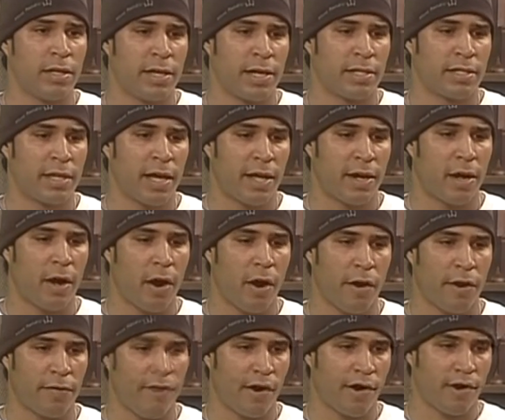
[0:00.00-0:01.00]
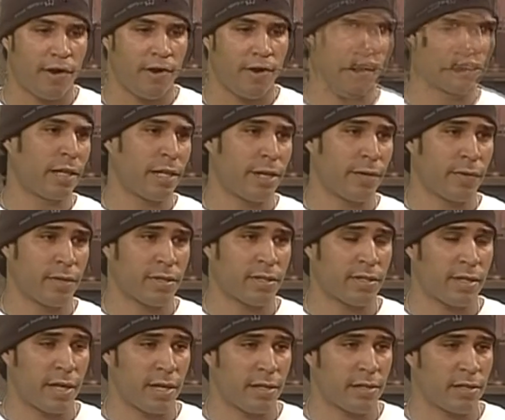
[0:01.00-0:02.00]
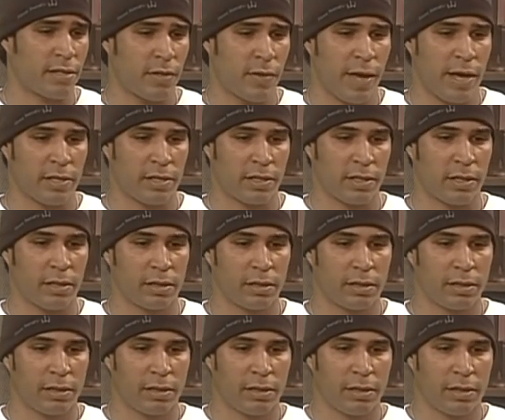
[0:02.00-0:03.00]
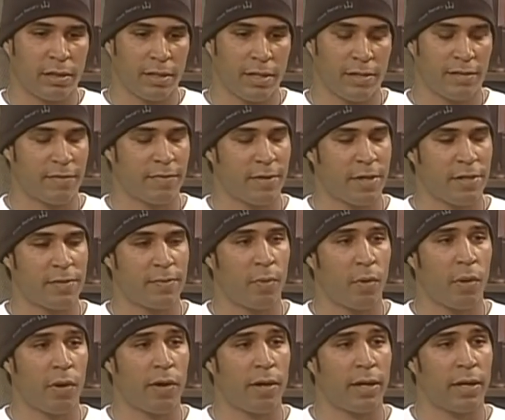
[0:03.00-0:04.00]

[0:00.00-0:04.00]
It's kind of hard, and like in the Literacise, you actually, it's more.